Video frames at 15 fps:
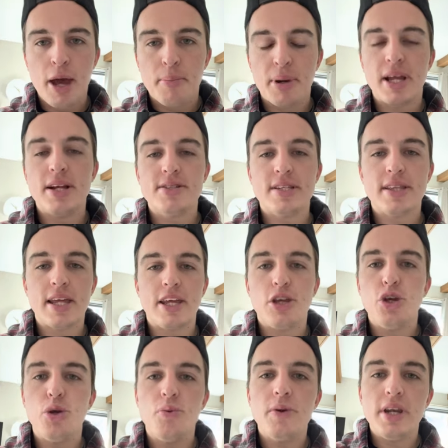but here's the thing,
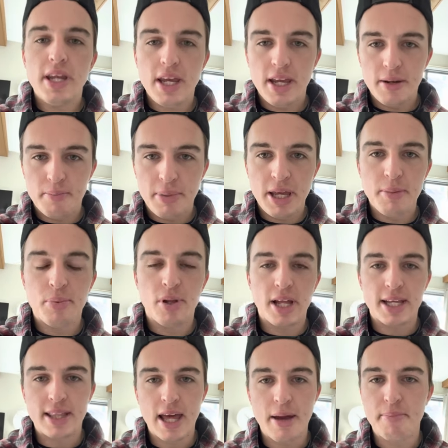you need people
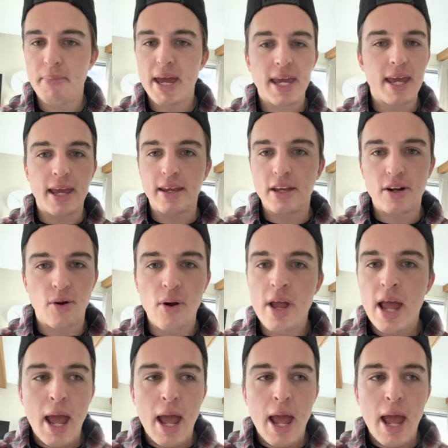like that making, you know,